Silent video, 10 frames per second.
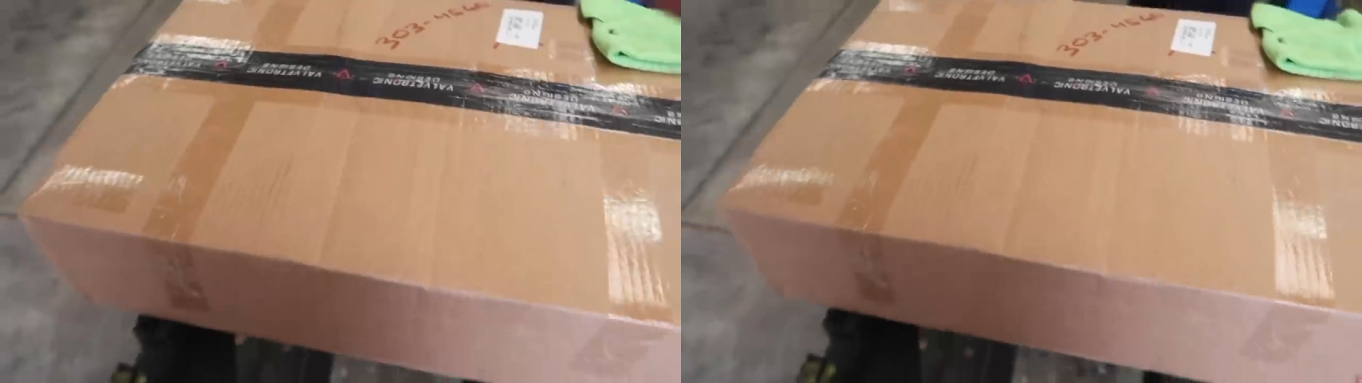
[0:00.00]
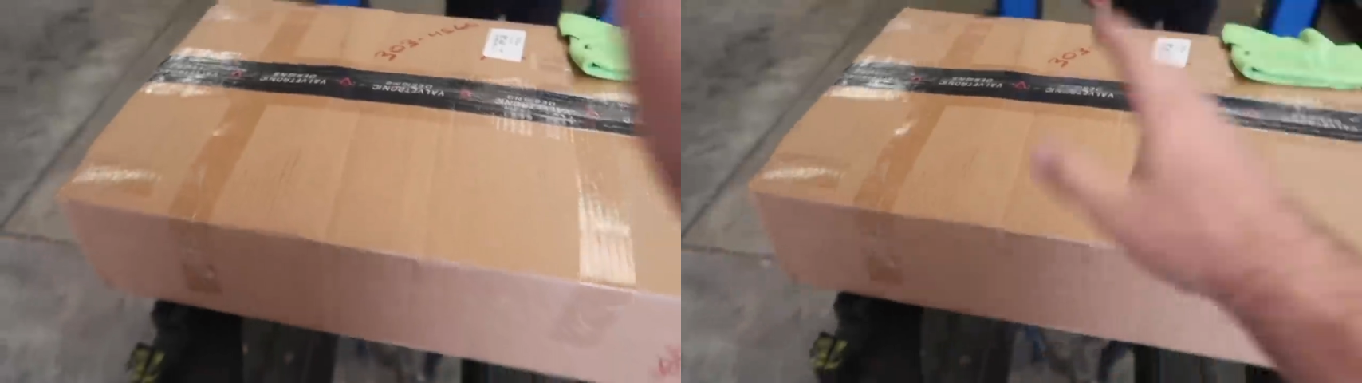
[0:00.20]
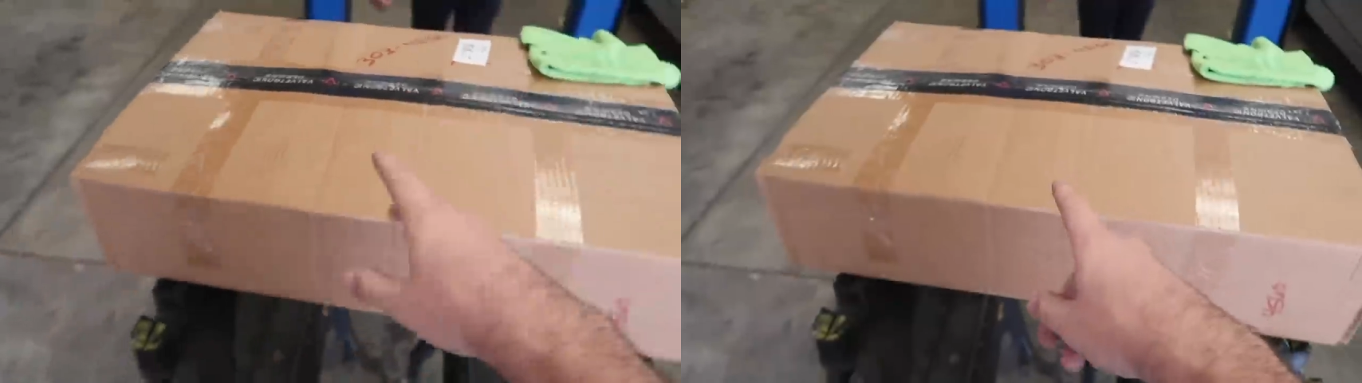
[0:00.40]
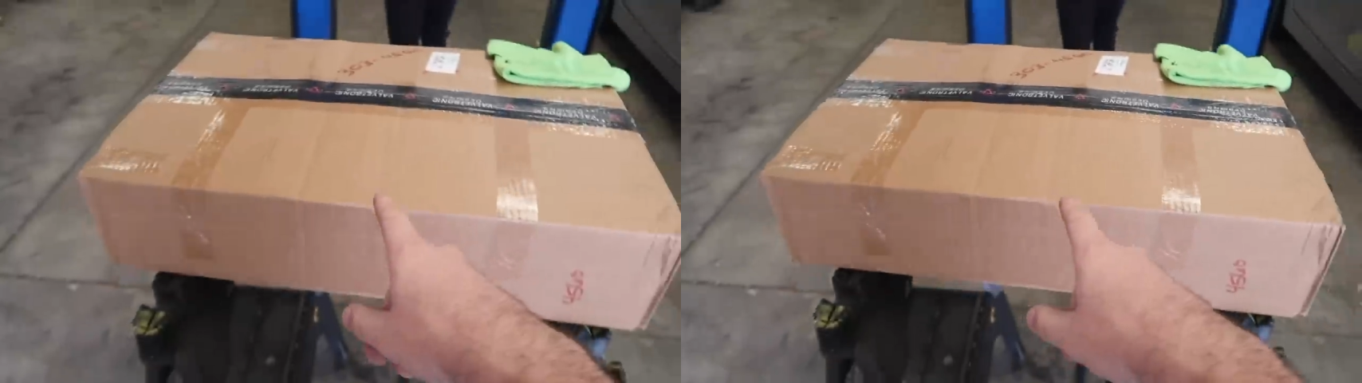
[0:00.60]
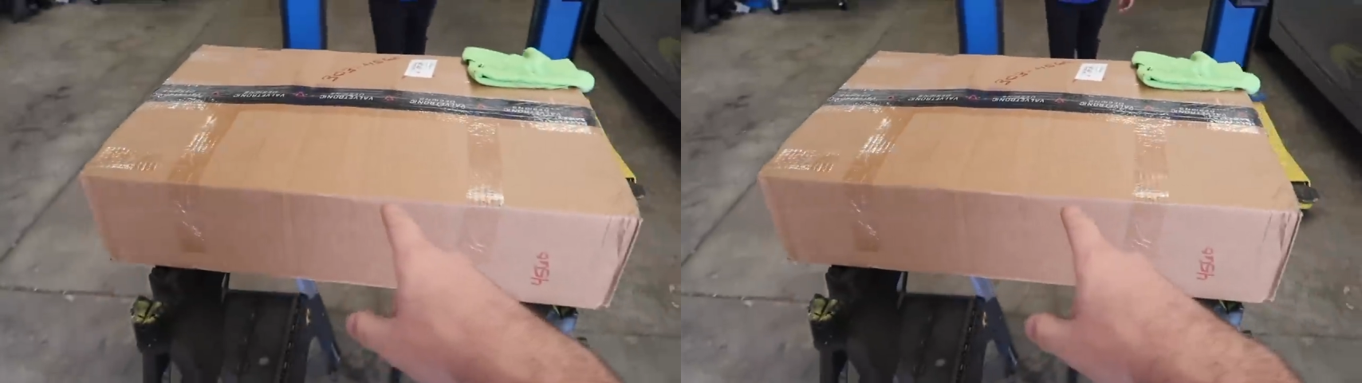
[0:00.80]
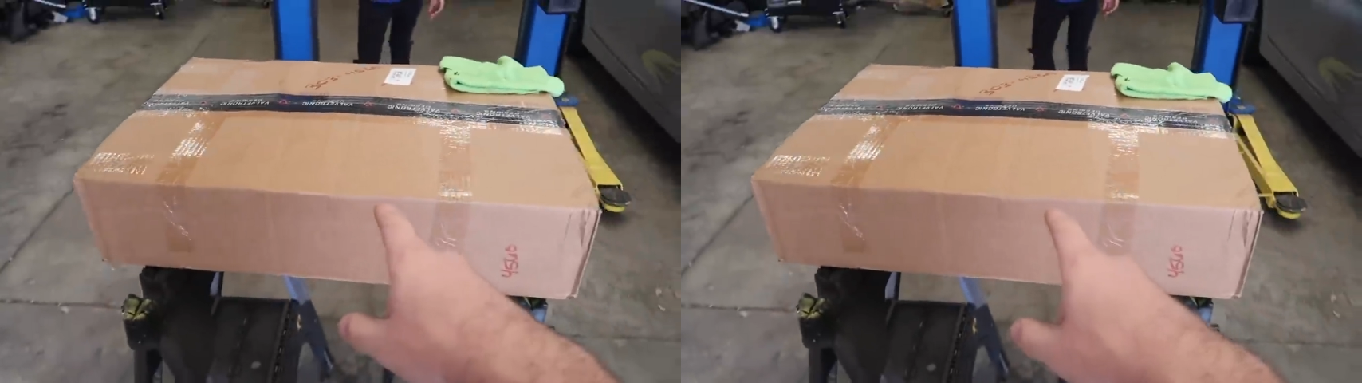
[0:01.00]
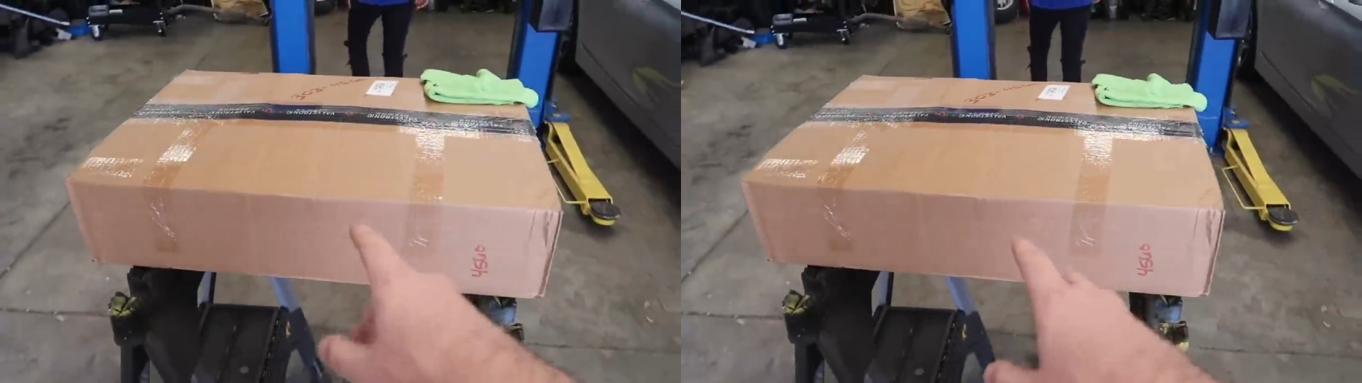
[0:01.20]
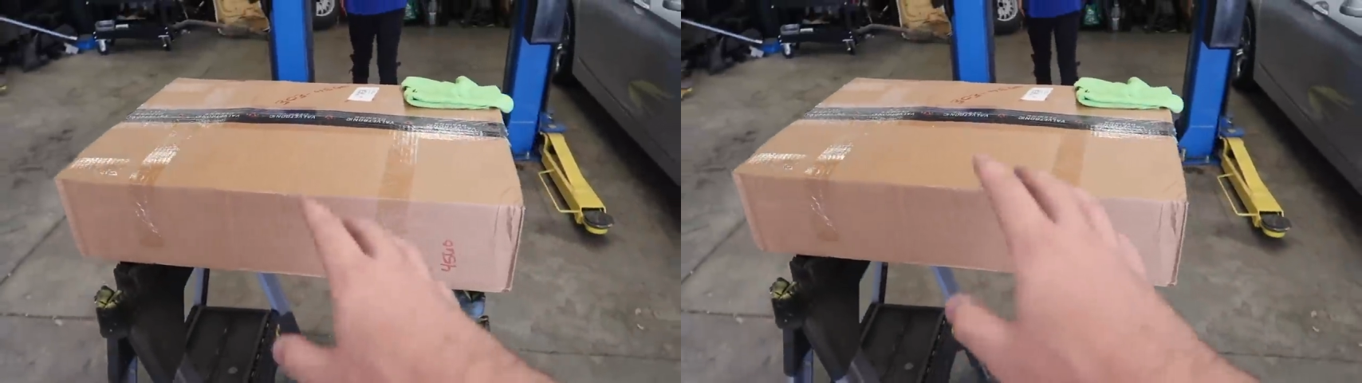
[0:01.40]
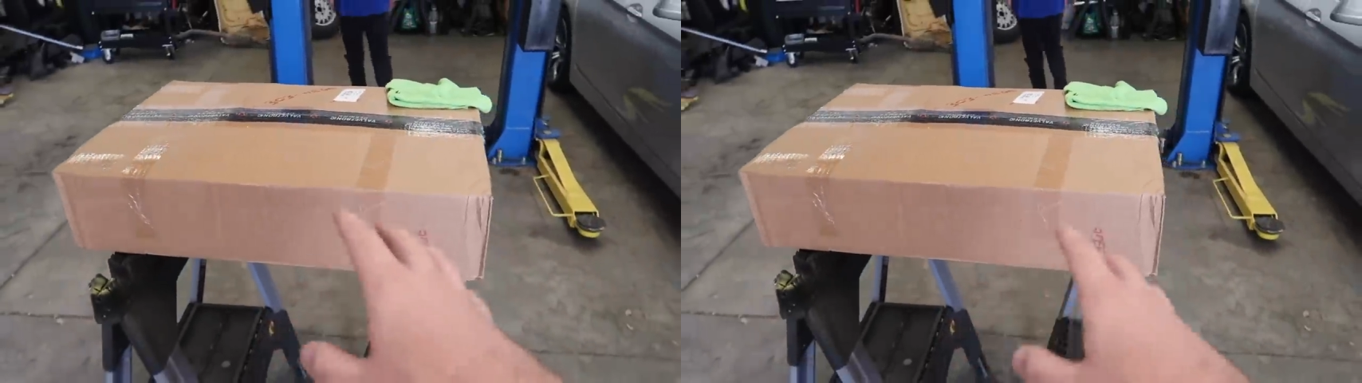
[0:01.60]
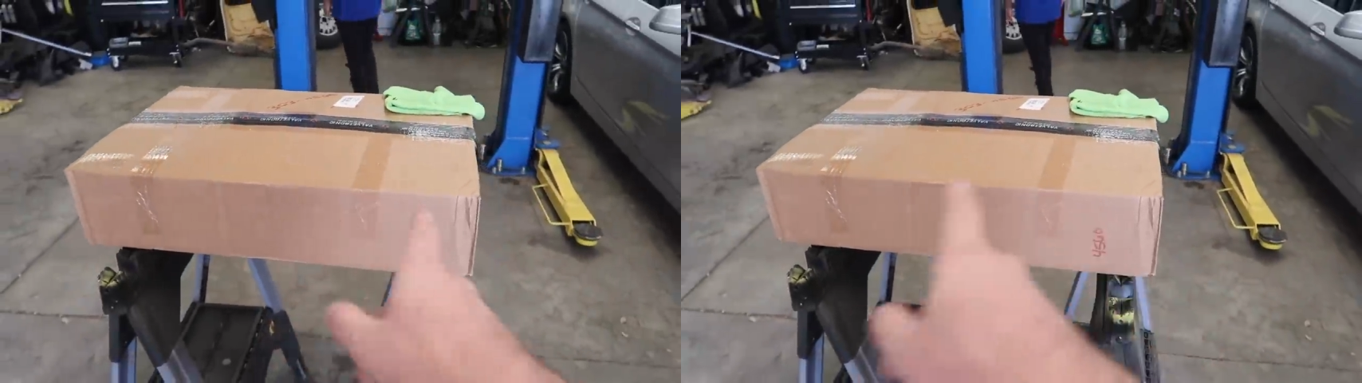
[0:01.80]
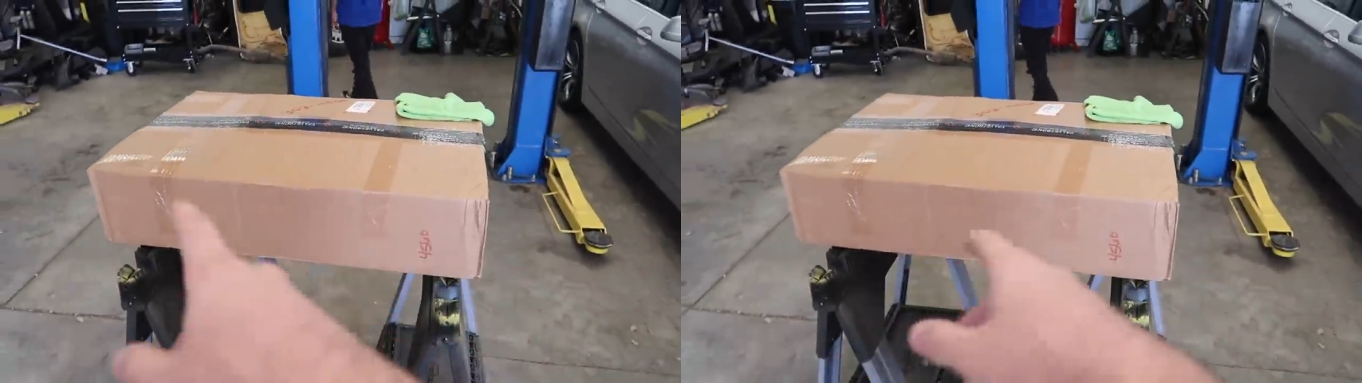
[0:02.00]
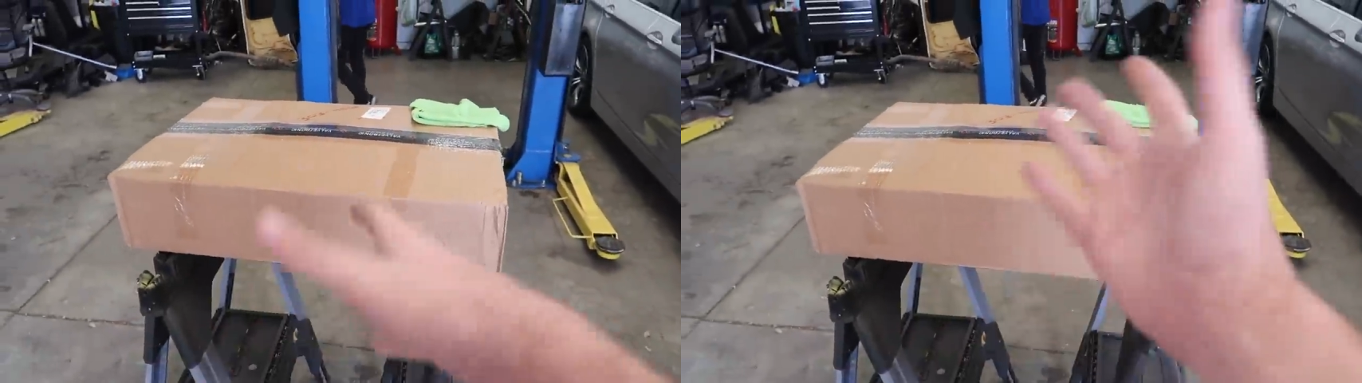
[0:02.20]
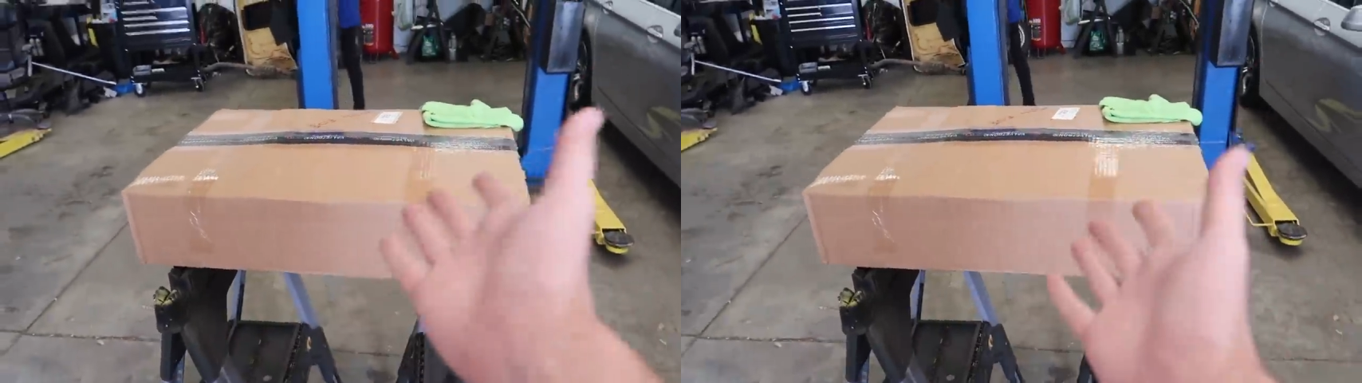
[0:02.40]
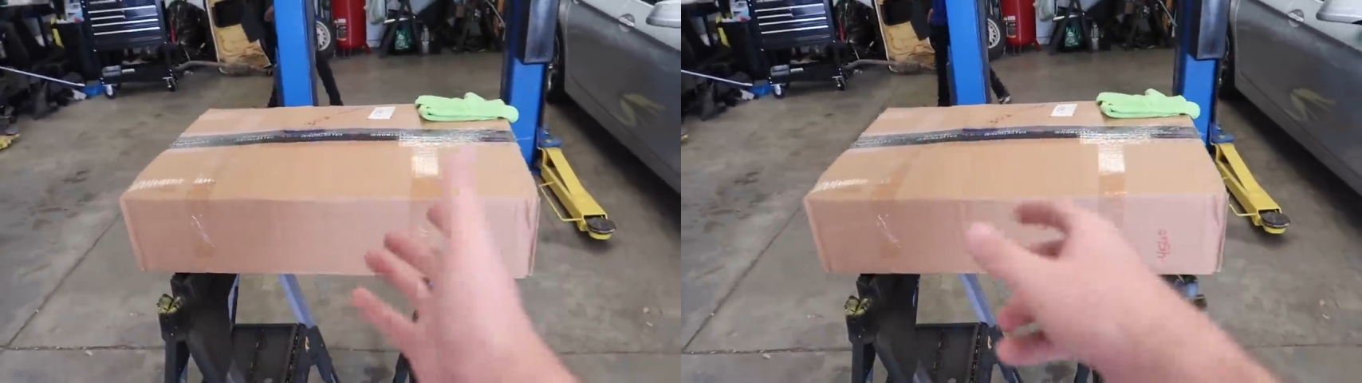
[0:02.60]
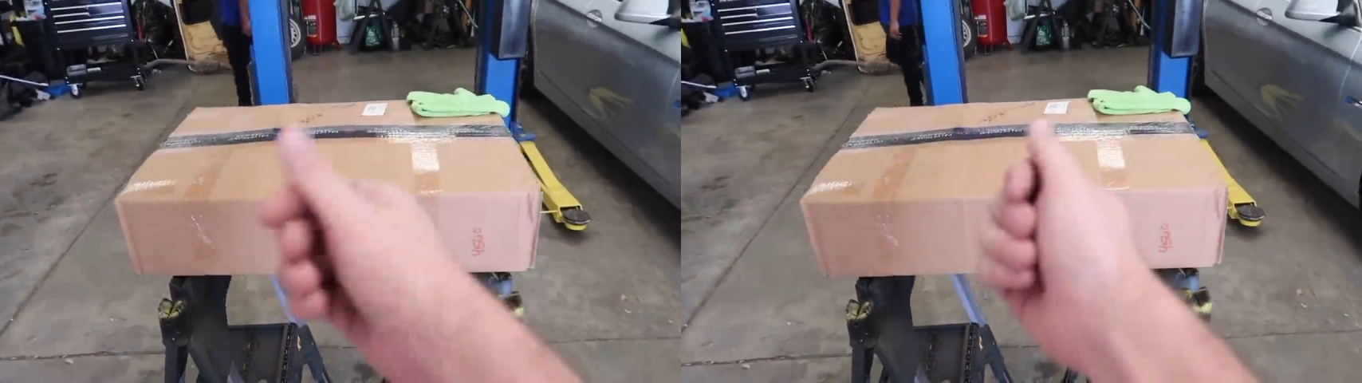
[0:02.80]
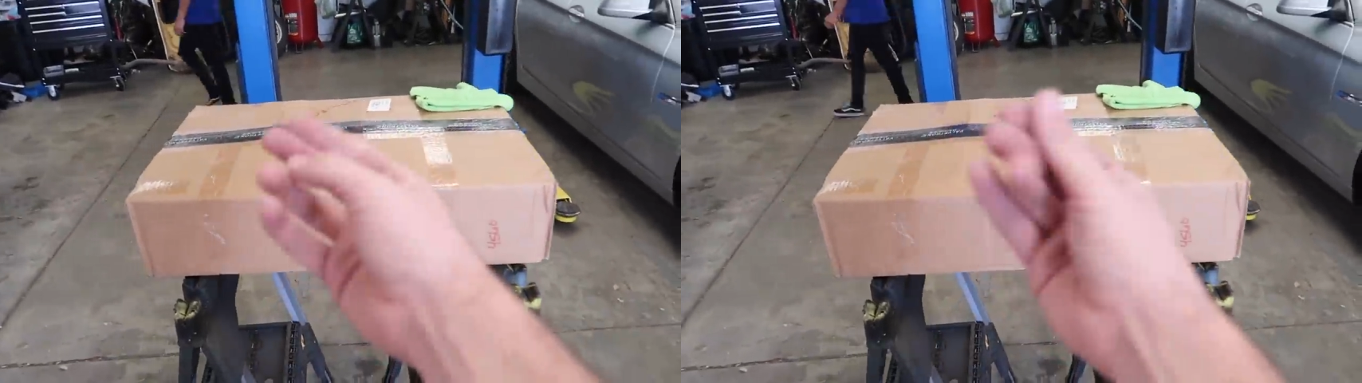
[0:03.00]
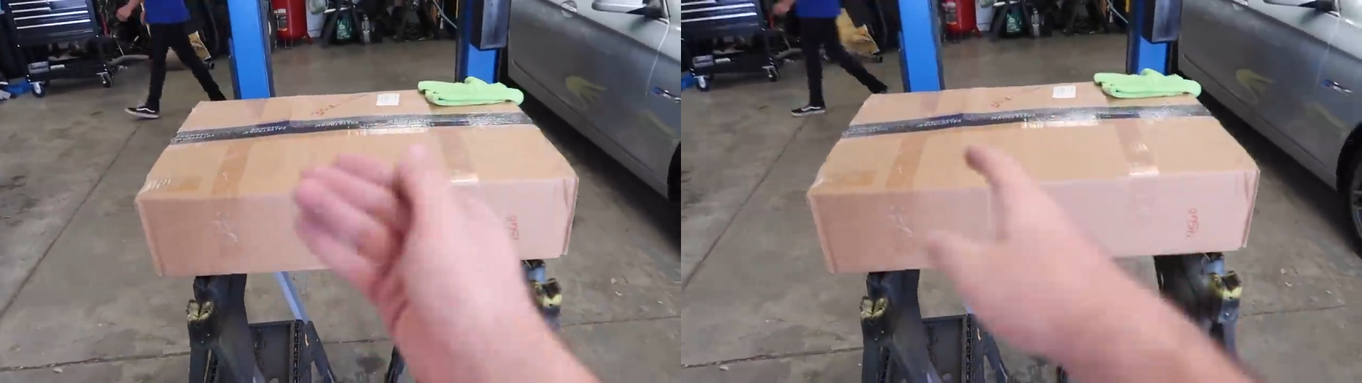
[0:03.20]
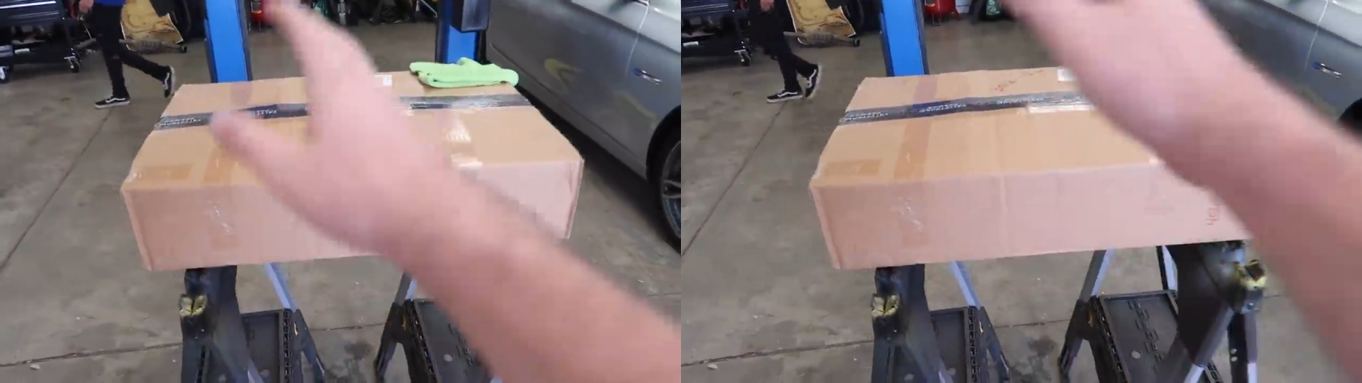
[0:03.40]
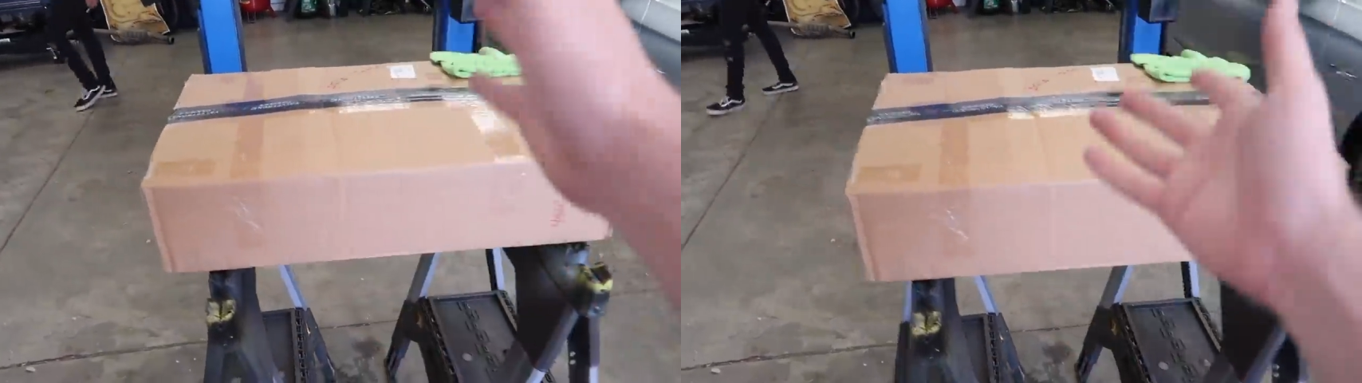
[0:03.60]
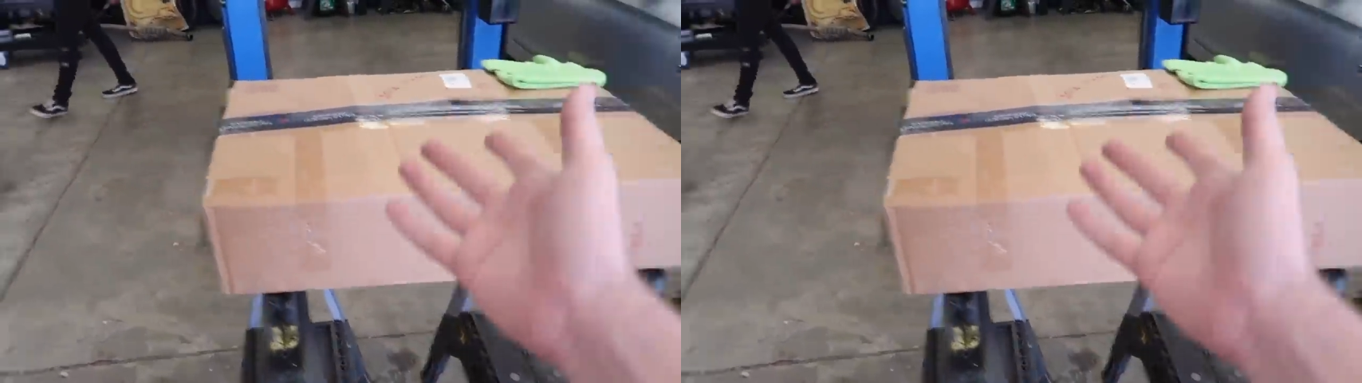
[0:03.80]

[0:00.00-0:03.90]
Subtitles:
[unreadable: no face in view]